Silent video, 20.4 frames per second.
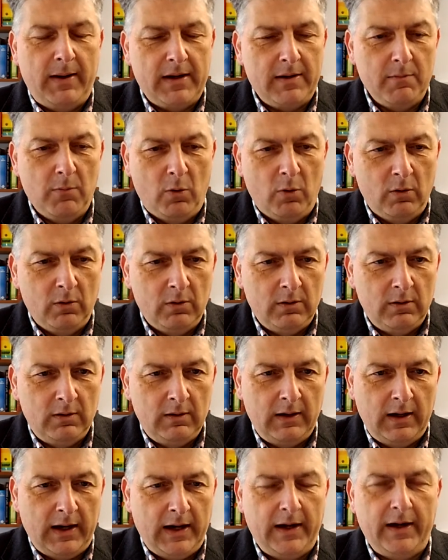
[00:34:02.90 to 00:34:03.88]
them anymore,
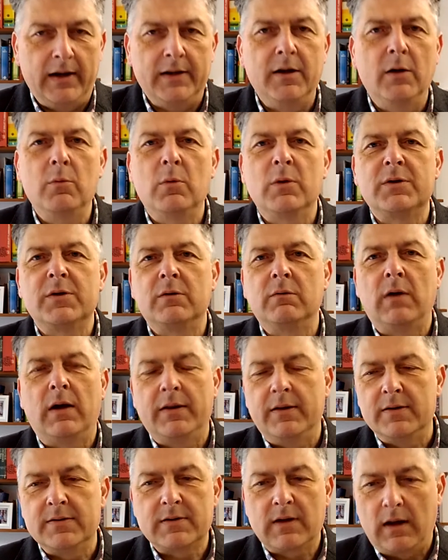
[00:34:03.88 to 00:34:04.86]
and I don't want to
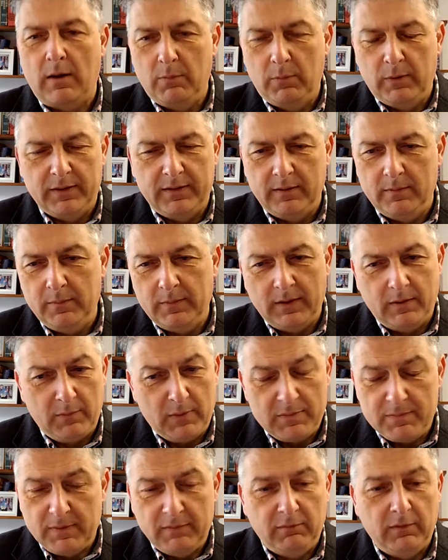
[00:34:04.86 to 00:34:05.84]
run this club with them that
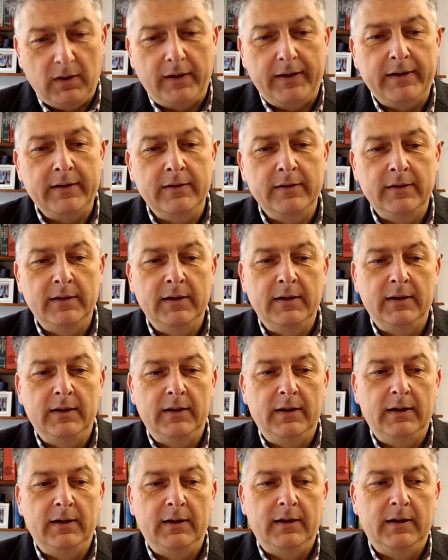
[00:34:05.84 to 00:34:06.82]
we've been running,
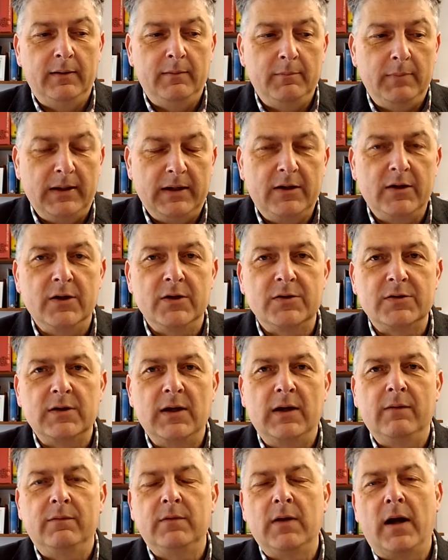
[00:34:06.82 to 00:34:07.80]
because
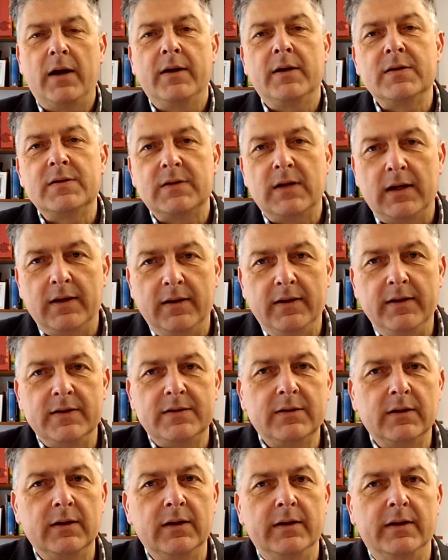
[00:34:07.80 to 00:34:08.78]
they've done and said
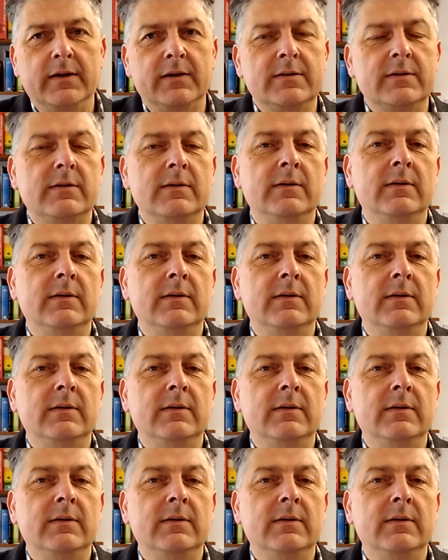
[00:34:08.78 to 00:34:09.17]
this and this,